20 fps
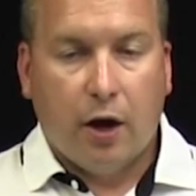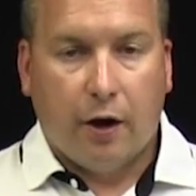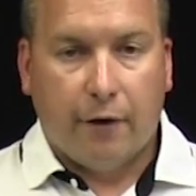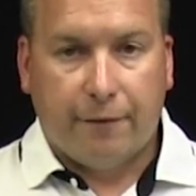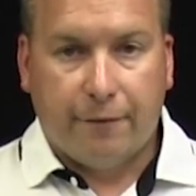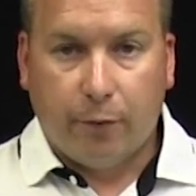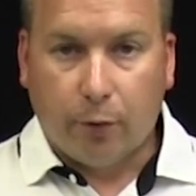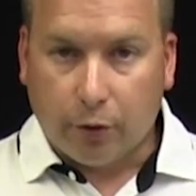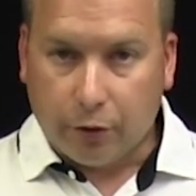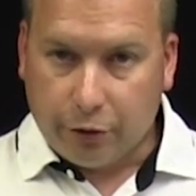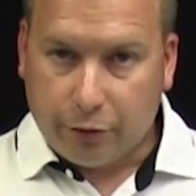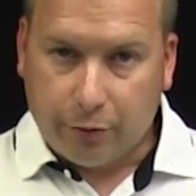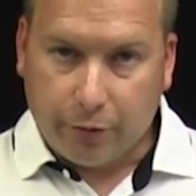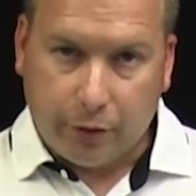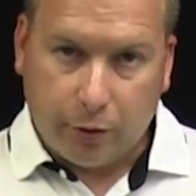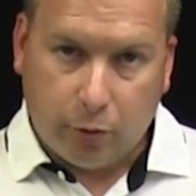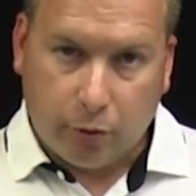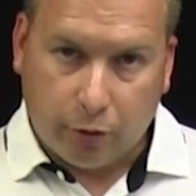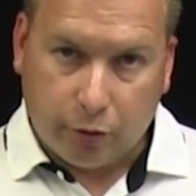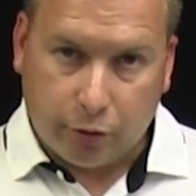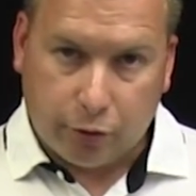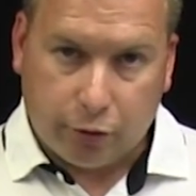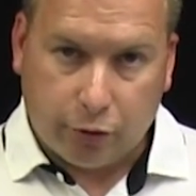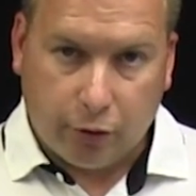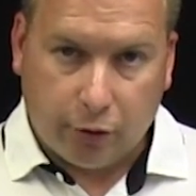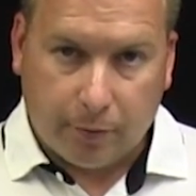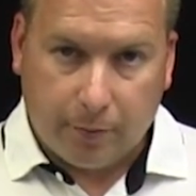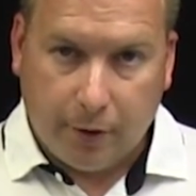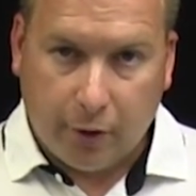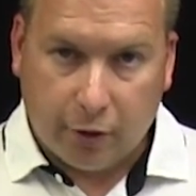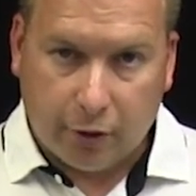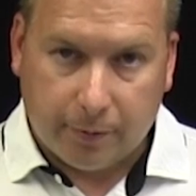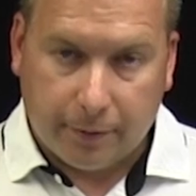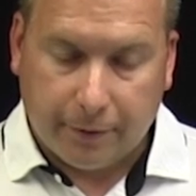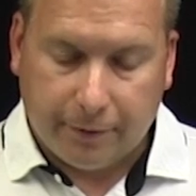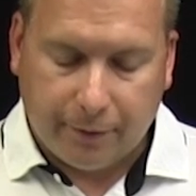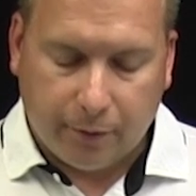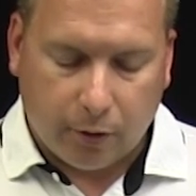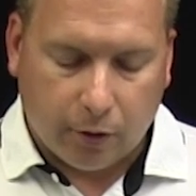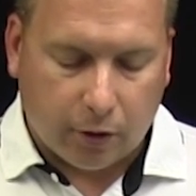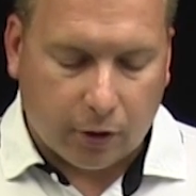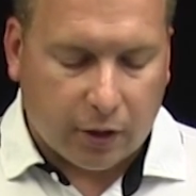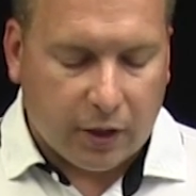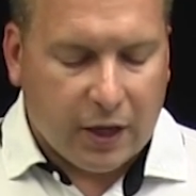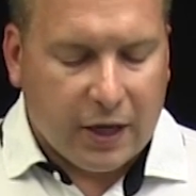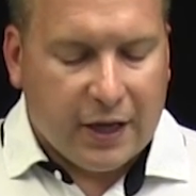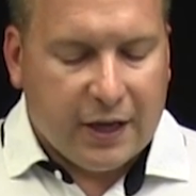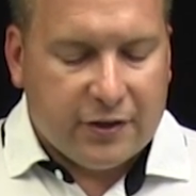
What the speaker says: a 4 3/4 stroke motor before.